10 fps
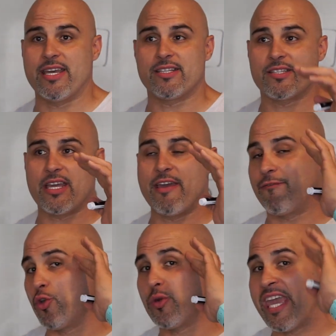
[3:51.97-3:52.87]
is
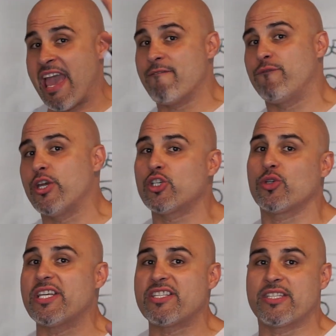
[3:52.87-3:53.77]
if you can't
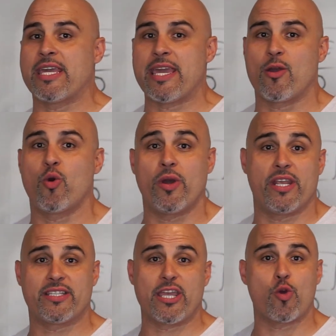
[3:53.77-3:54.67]
visually see who it
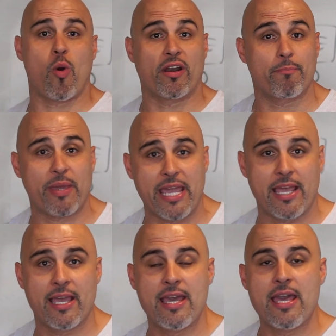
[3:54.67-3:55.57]
is that you want to
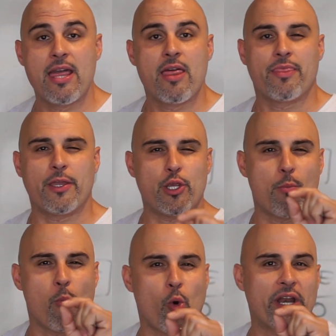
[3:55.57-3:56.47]
be, then you're
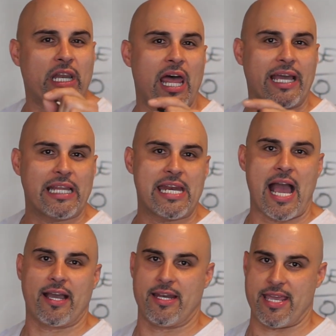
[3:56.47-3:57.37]
more than likely
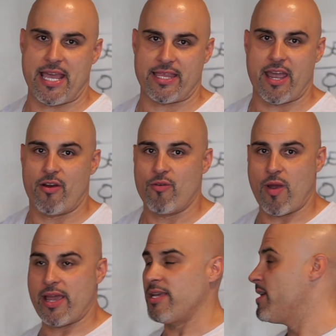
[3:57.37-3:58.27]
not going to get there, right?